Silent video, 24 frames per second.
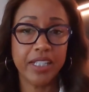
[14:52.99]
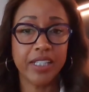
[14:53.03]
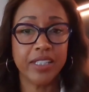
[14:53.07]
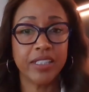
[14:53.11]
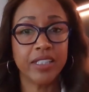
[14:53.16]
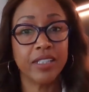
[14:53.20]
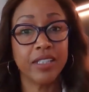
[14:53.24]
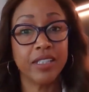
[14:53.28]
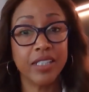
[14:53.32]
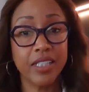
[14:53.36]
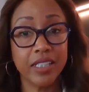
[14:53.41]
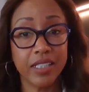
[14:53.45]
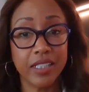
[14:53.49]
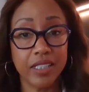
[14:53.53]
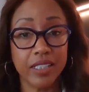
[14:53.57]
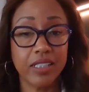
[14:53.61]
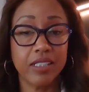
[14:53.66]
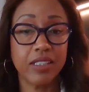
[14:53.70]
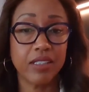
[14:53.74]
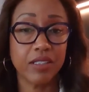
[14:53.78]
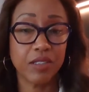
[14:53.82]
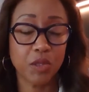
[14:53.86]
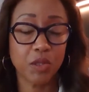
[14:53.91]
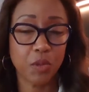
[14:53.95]
And then
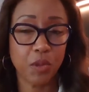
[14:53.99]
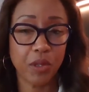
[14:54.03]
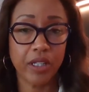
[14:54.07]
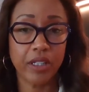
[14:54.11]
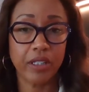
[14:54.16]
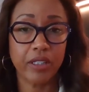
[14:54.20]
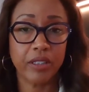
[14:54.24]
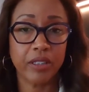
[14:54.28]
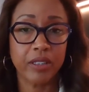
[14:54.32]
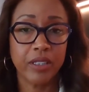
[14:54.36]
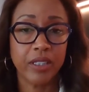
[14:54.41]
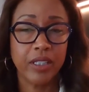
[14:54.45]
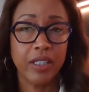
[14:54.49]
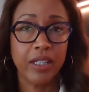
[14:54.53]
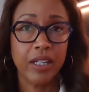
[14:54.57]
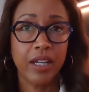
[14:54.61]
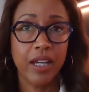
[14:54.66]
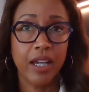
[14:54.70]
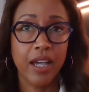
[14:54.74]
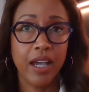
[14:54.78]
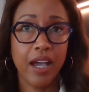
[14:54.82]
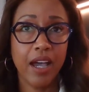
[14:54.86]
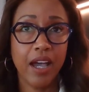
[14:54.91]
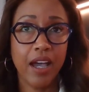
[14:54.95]
this is where
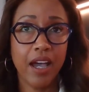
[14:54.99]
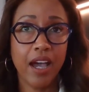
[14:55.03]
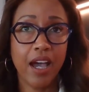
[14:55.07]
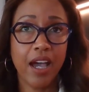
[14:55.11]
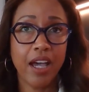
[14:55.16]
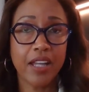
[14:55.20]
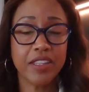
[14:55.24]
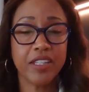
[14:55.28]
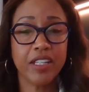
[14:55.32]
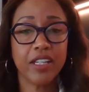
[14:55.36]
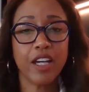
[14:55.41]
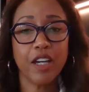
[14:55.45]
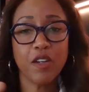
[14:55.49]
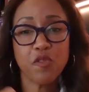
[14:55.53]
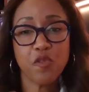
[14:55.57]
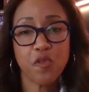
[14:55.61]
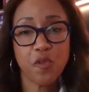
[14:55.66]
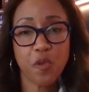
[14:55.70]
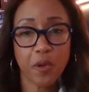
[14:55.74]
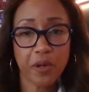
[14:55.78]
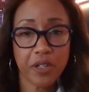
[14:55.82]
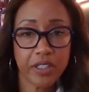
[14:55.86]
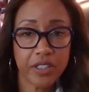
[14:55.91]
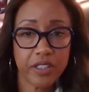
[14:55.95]
I think I
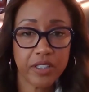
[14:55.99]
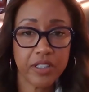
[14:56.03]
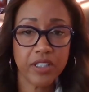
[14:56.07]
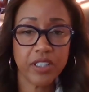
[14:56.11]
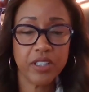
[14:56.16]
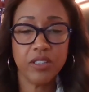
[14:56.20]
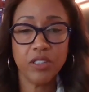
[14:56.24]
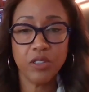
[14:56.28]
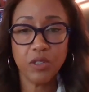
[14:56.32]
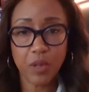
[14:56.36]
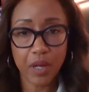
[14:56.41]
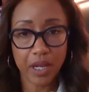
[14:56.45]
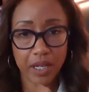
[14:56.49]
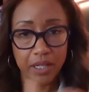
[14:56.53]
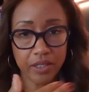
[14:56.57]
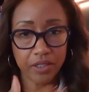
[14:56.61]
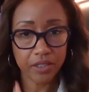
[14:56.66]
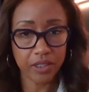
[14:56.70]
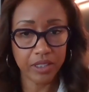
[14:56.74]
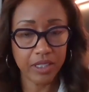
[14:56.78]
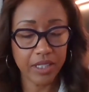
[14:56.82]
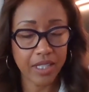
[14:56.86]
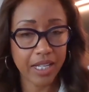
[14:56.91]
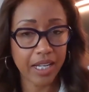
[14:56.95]
forged the new
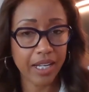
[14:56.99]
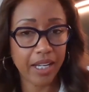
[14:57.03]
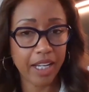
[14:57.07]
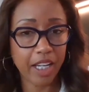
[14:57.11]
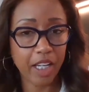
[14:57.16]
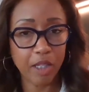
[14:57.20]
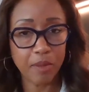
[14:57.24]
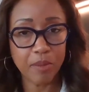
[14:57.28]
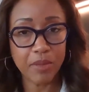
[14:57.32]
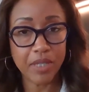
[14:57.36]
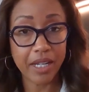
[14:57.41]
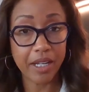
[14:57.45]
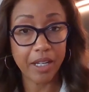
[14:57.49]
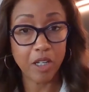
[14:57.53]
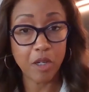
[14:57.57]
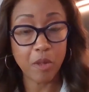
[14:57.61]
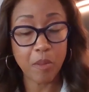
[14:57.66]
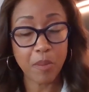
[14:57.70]
Angela that I am now,